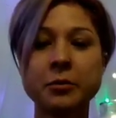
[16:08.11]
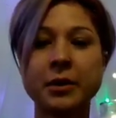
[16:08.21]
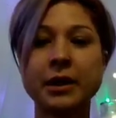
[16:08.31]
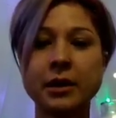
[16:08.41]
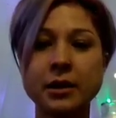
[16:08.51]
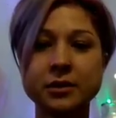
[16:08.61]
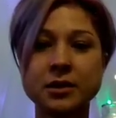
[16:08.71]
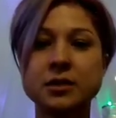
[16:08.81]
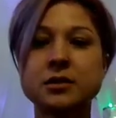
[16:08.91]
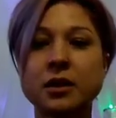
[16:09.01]
my
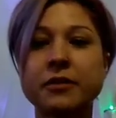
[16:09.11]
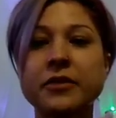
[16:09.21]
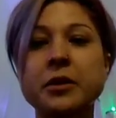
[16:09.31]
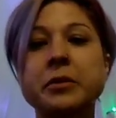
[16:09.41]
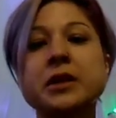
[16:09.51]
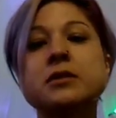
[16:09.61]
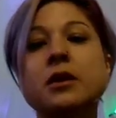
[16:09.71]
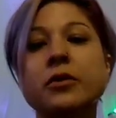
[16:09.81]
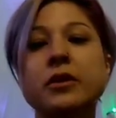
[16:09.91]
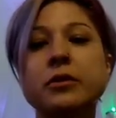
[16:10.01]
ET star family.
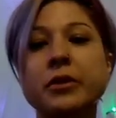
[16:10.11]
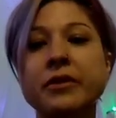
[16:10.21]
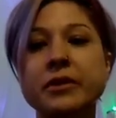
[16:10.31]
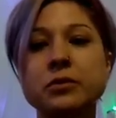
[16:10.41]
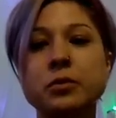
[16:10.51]
So the three of